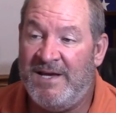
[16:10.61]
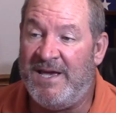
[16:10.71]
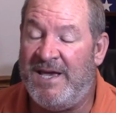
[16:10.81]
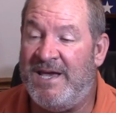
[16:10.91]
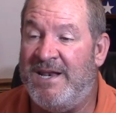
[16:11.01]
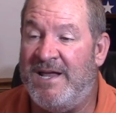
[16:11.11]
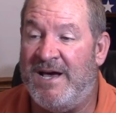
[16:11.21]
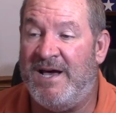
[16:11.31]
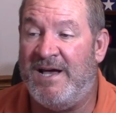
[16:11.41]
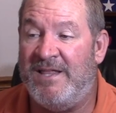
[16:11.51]
And
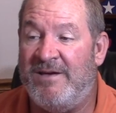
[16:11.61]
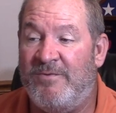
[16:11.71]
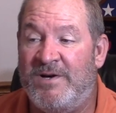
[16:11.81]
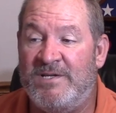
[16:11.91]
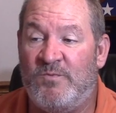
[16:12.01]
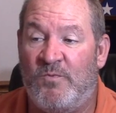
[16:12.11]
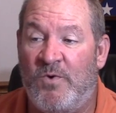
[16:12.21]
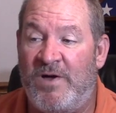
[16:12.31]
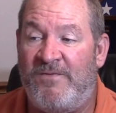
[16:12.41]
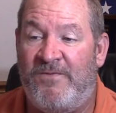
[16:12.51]
uh, it was,
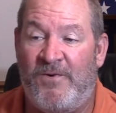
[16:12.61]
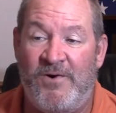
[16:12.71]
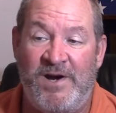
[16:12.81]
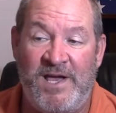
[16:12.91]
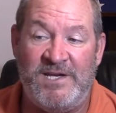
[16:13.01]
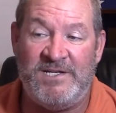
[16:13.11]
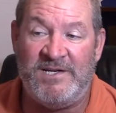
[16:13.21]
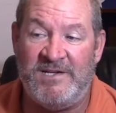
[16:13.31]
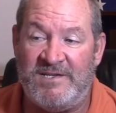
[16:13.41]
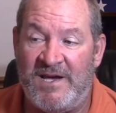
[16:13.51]
what Ford
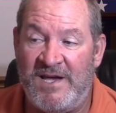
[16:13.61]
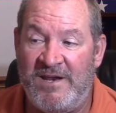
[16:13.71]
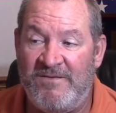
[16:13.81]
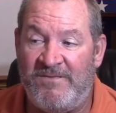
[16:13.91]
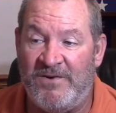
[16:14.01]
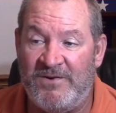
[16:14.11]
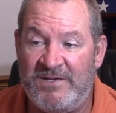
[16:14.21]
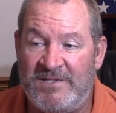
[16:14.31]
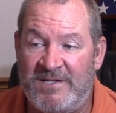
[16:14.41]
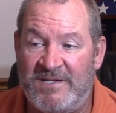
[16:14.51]
engine design
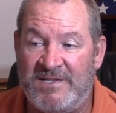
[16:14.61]
influenced the